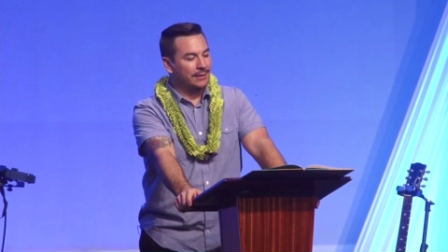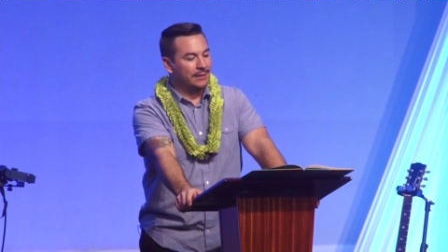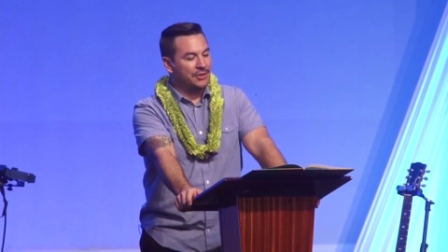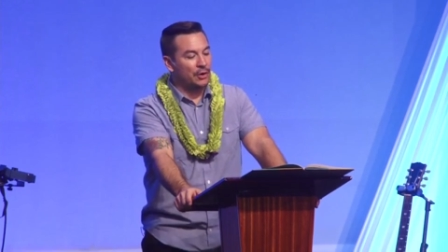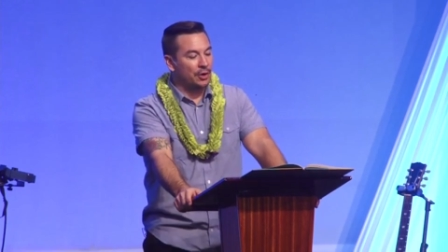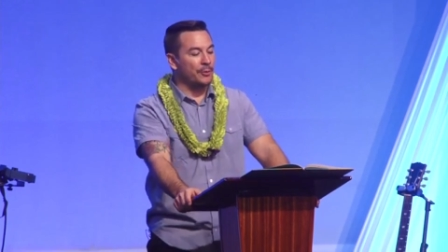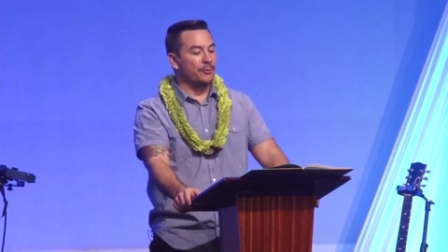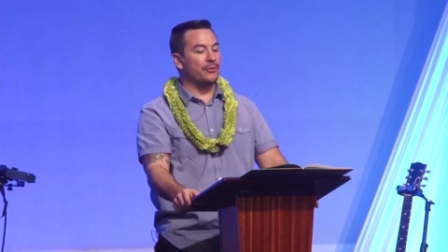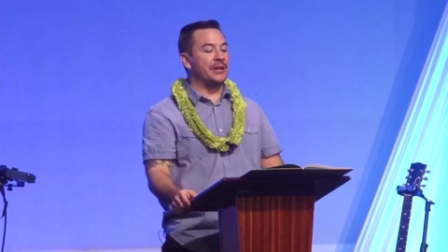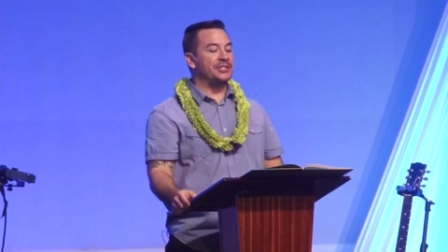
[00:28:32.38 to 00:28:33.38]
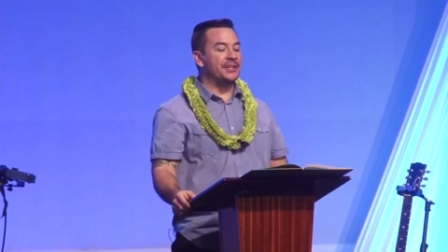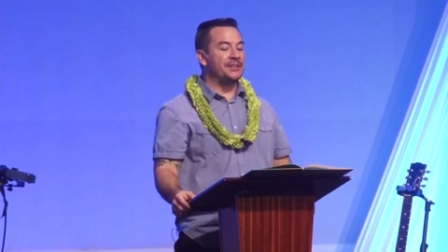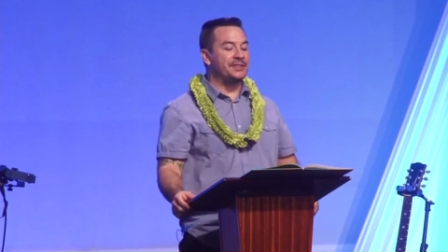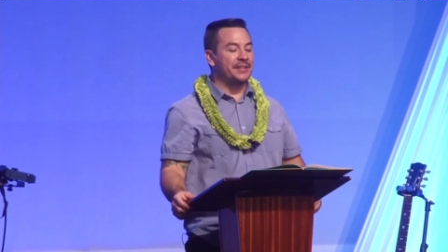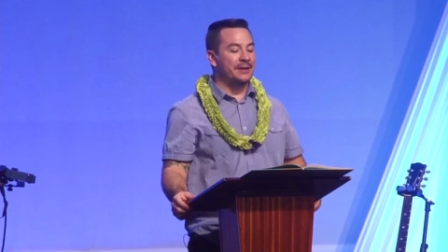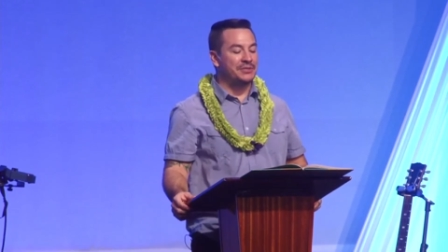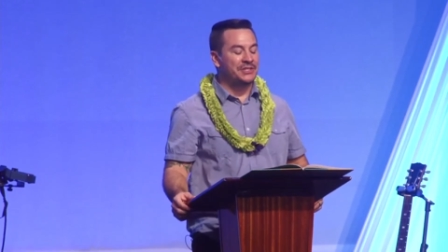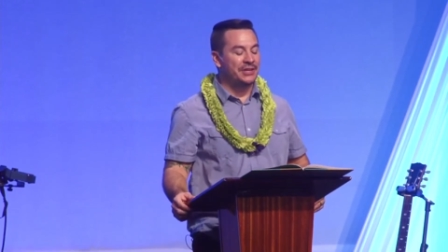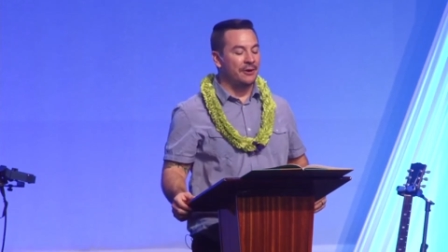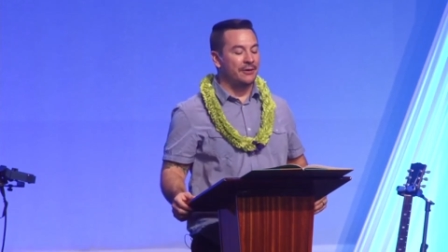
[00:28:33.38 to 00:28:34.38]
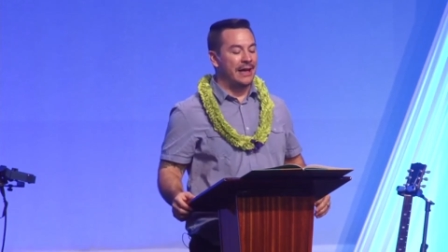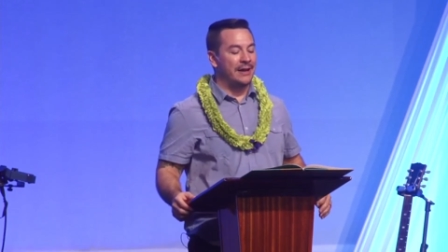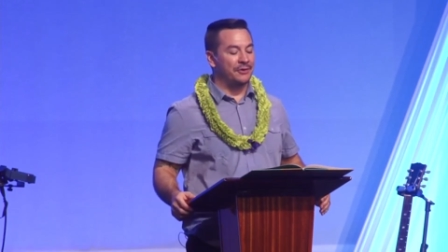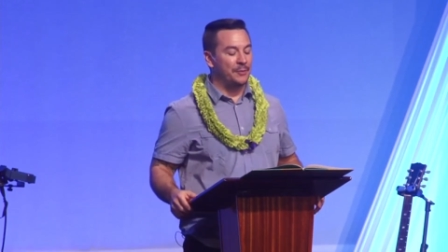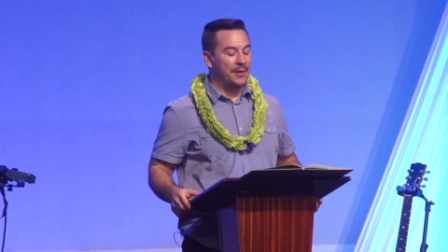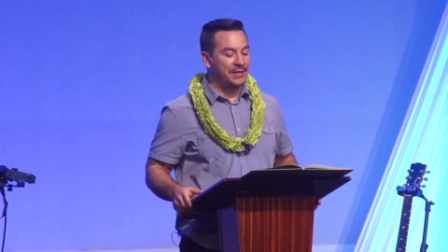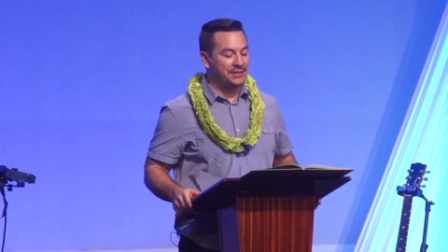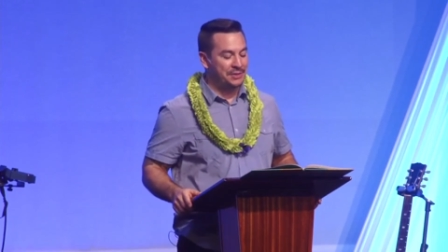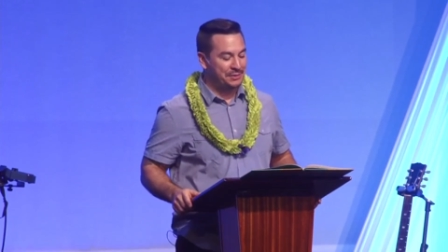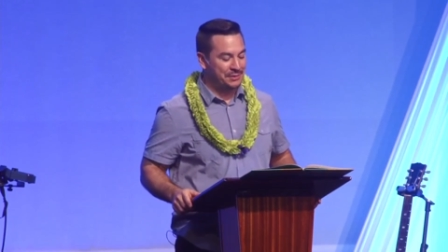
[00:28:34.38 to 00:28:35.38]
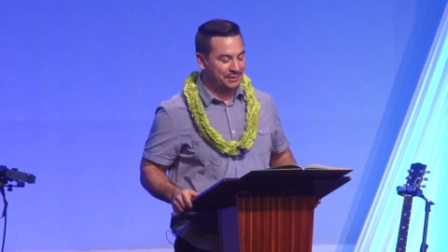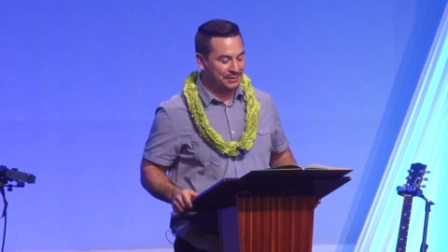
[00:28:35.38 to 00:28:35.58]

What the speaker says: So Herbert prayed, Jesus, I'm sorry I haven't obeyed you.